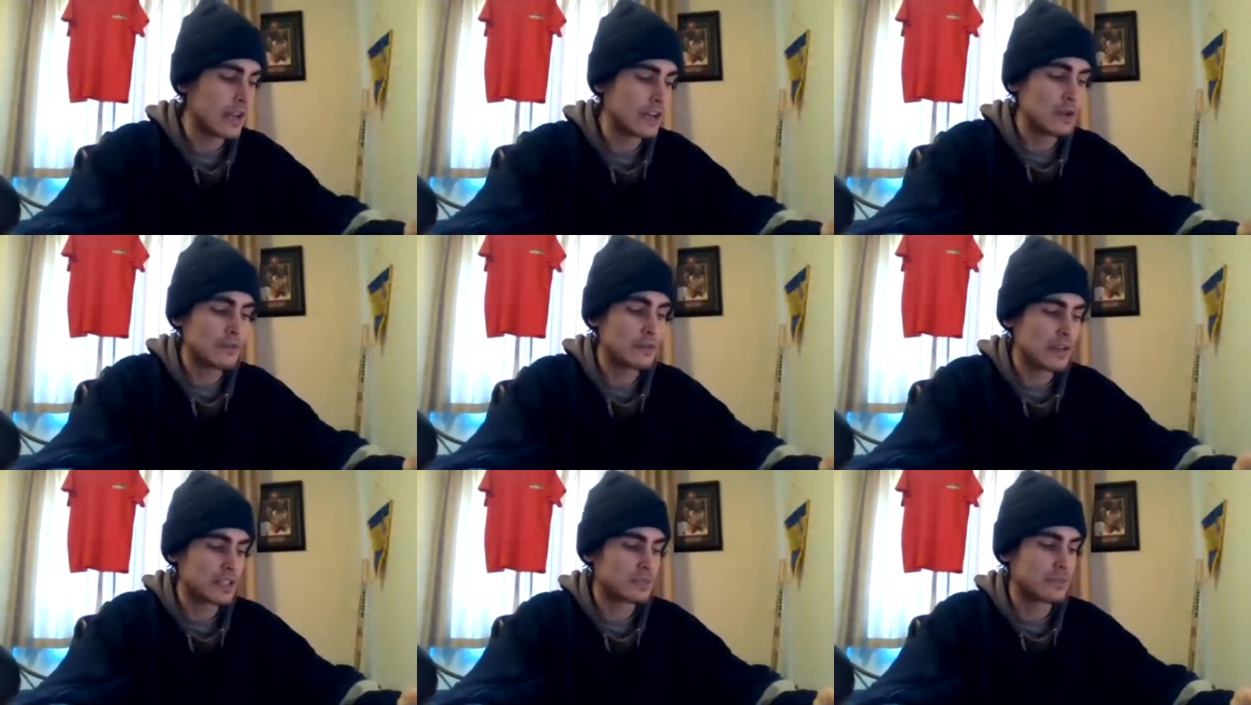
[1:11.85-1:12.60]
I do have a
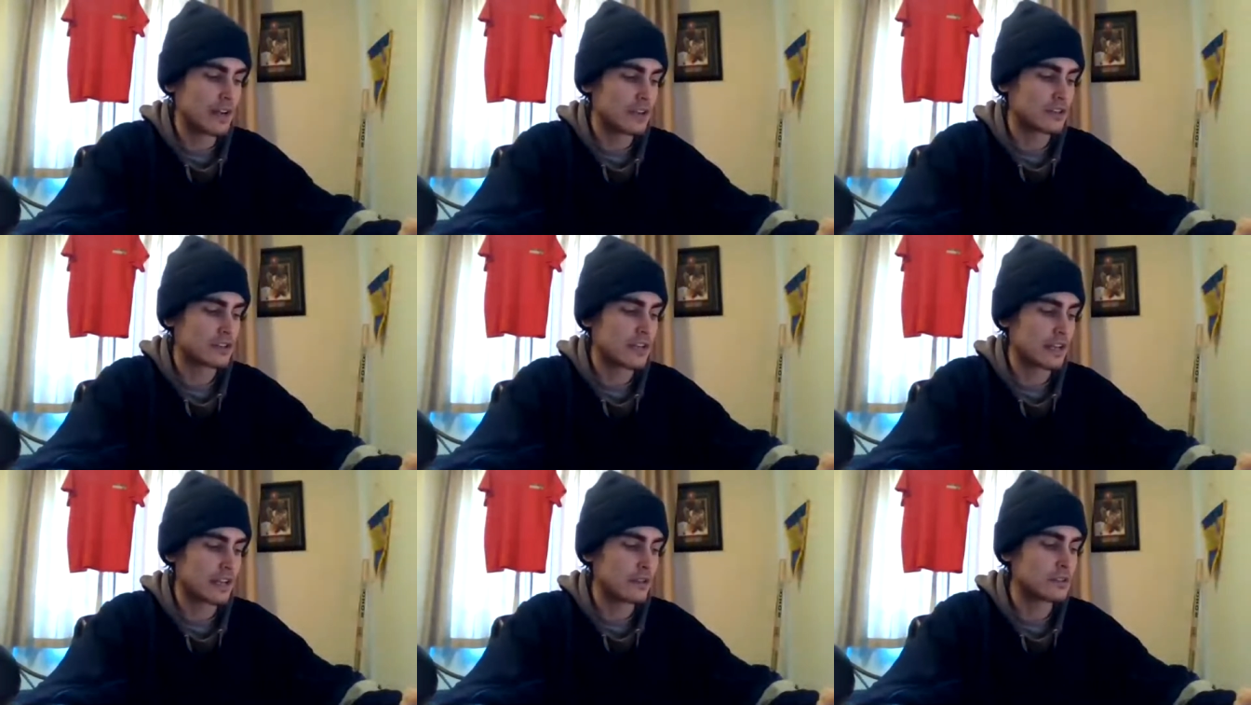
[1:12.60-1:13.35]
best bet I just
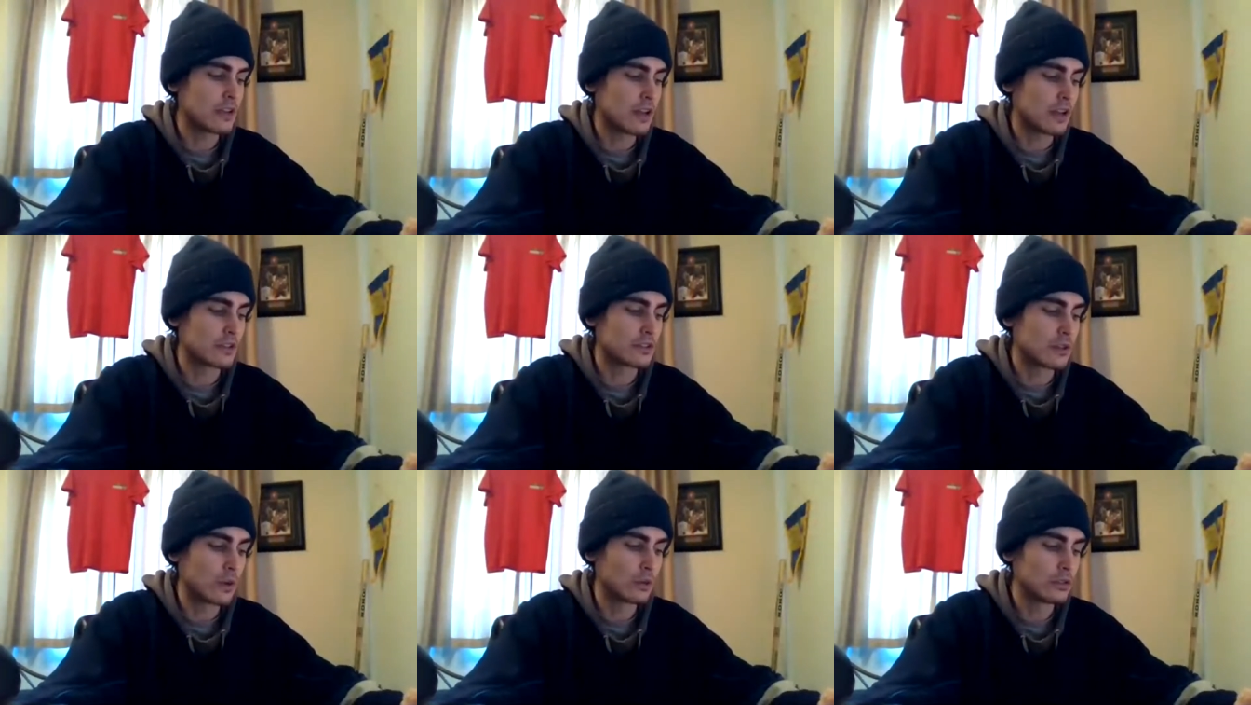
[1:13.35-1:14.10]
sent out on the
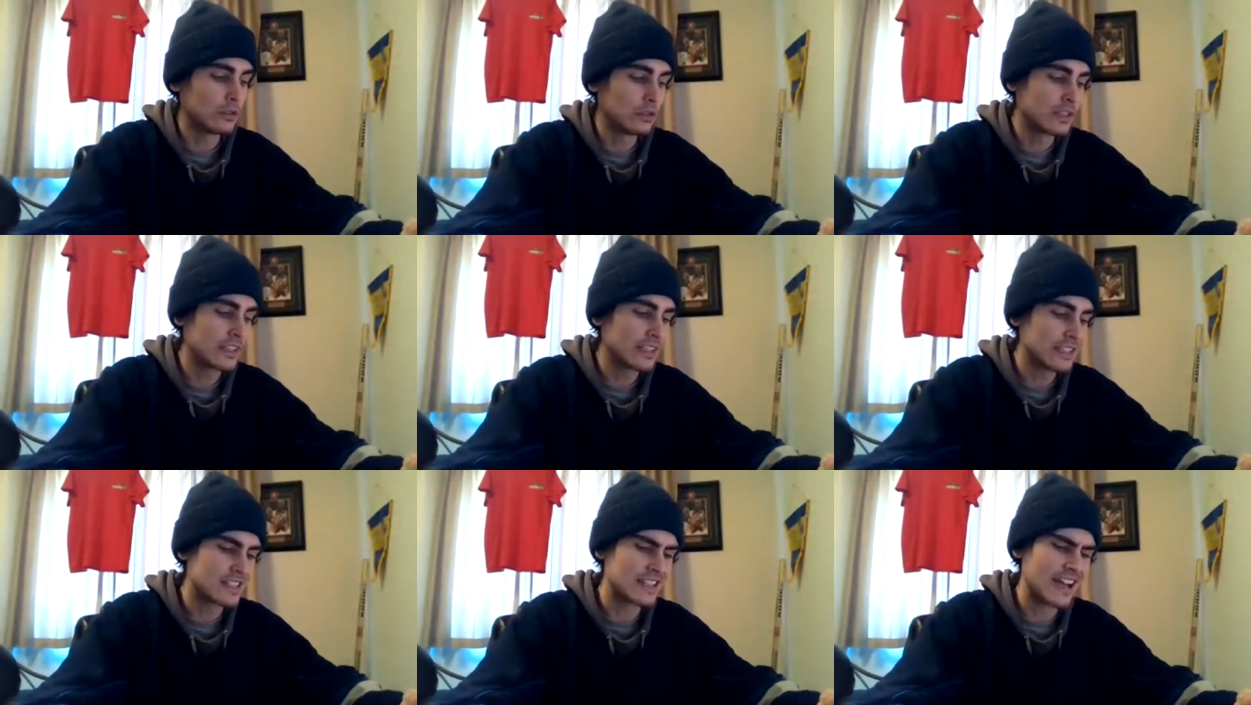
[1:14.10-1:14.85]
total. Looking at
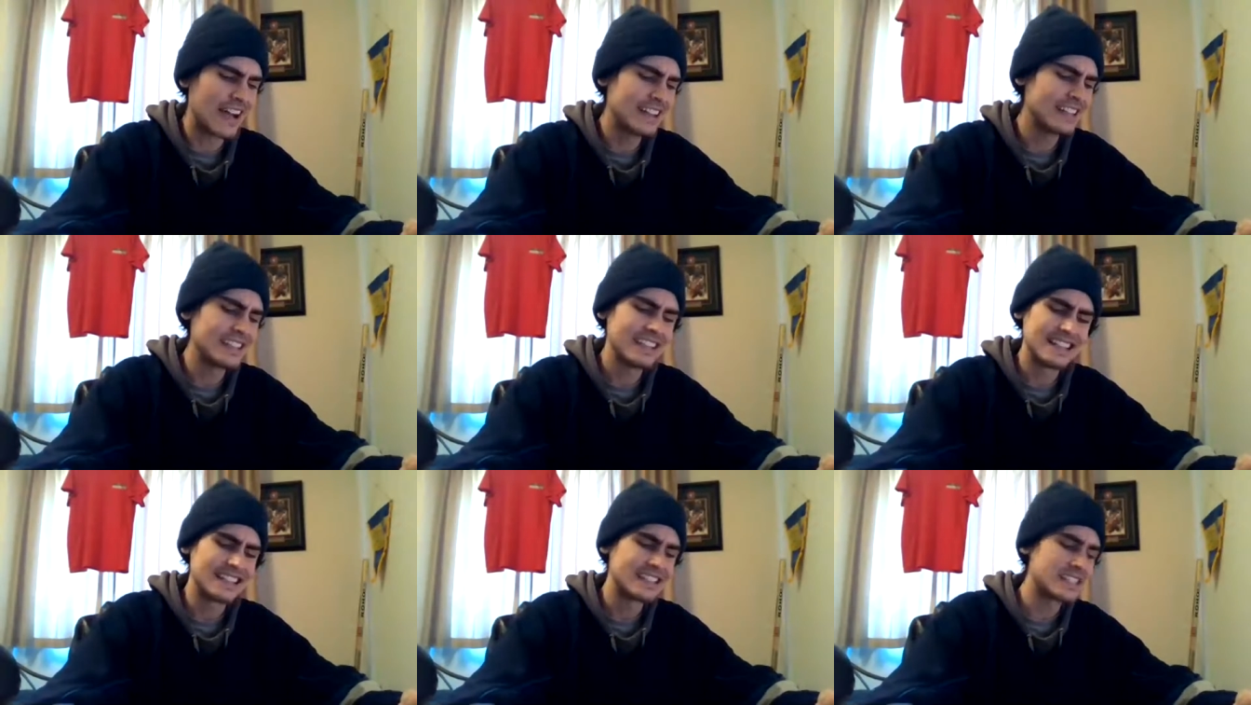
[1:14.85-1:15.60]
the side,
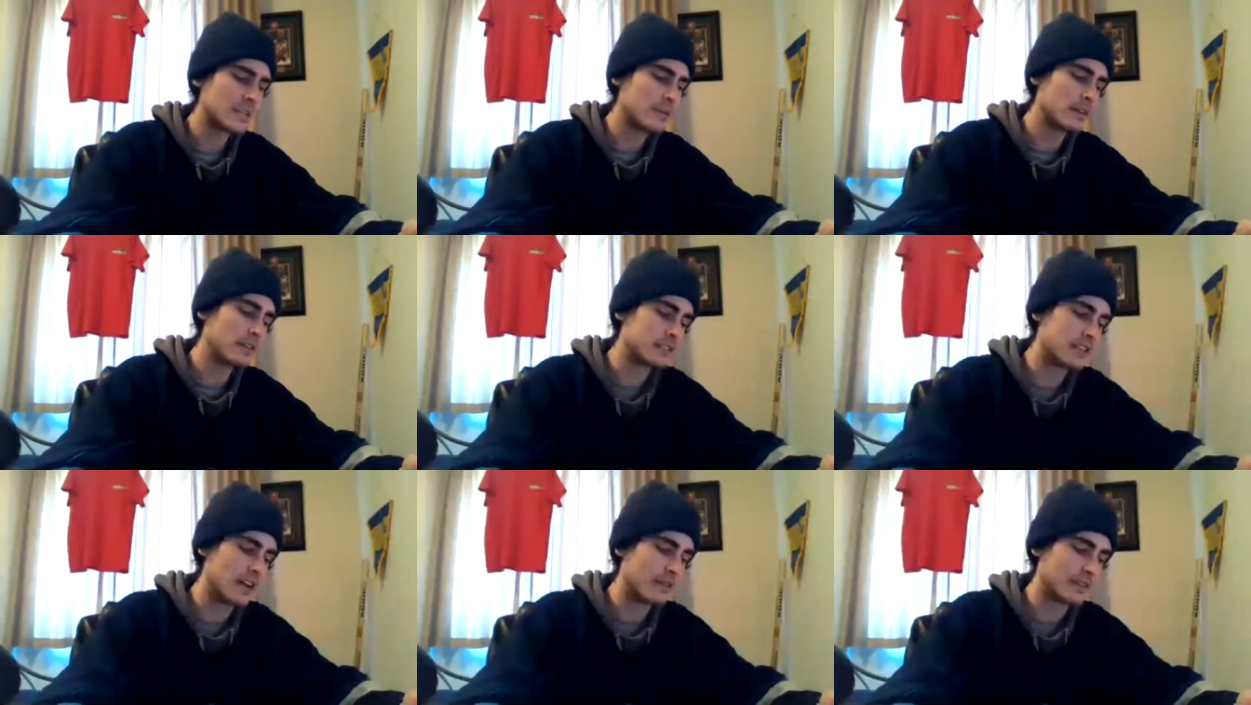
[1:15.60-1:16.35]
this is going to be a really
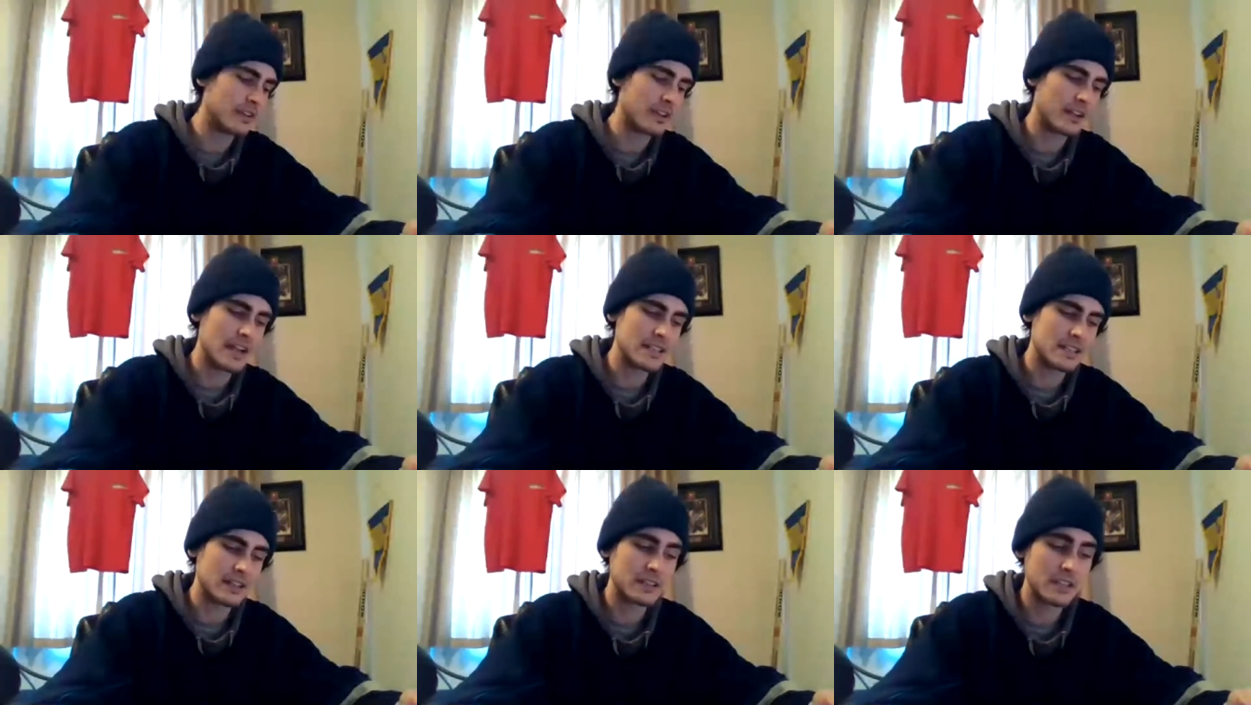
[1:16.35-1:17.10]
tough one here,
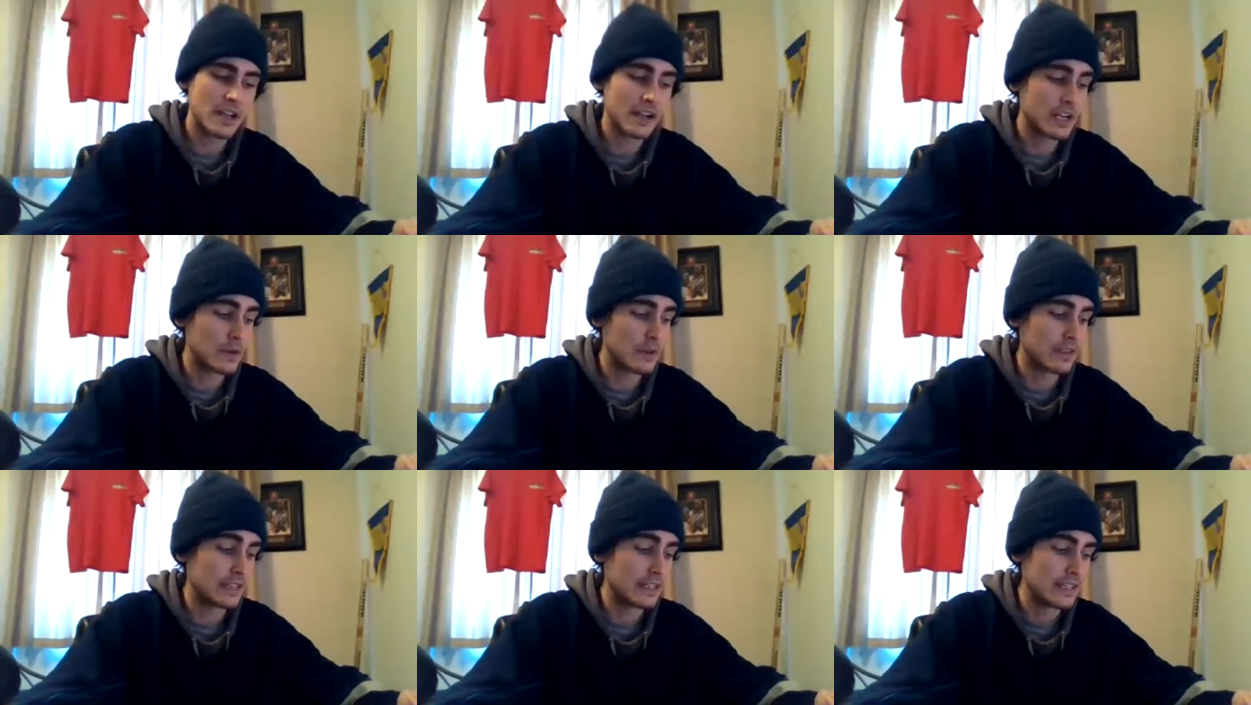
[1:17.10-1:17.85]
guys. I'm going to talk it out with you.